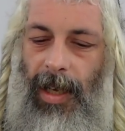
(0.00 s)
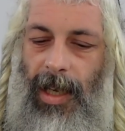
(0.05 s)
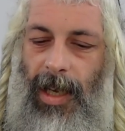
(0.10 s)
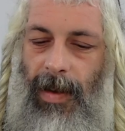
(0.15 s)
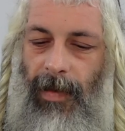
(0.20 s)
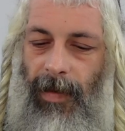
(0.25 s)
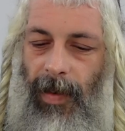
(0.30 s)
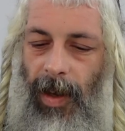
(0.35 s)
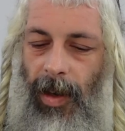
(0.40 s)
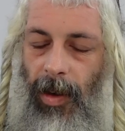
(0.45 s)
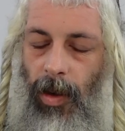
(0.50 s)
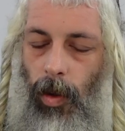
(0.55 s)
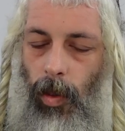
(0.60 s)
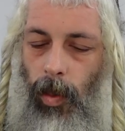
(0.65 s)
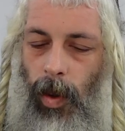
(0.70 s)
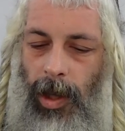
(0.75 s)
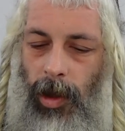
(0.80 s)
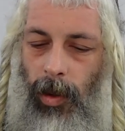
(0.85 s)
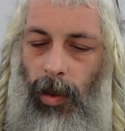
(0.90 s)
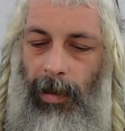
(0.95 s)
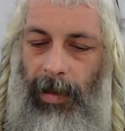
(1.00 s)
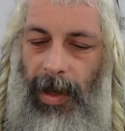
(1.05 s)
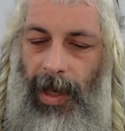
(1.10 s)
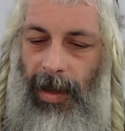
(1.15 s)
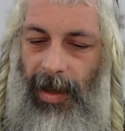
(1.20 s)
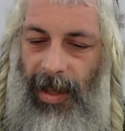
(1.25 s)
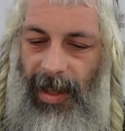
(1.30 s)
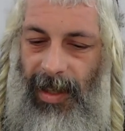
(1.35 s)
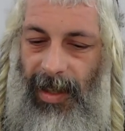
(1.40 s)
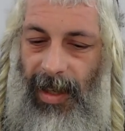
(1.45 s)
even when you will be
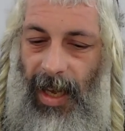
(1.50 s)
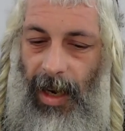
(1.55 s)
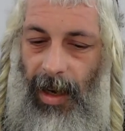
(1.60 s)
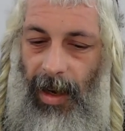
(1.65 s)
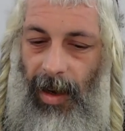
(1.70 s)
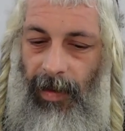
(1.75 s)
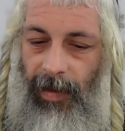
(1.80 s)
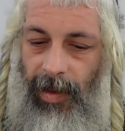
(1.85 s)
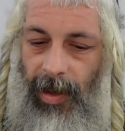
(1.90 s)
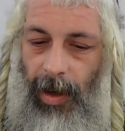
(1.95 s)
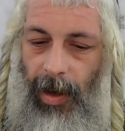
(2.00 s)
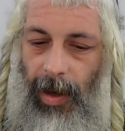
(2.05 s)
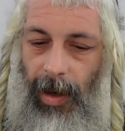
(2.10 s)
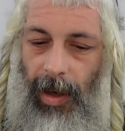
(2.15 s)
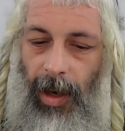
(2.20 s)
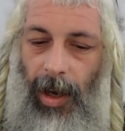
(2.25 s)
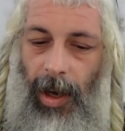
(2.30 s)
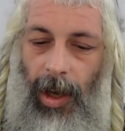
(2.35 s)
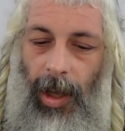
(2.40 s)
in the state of dirt.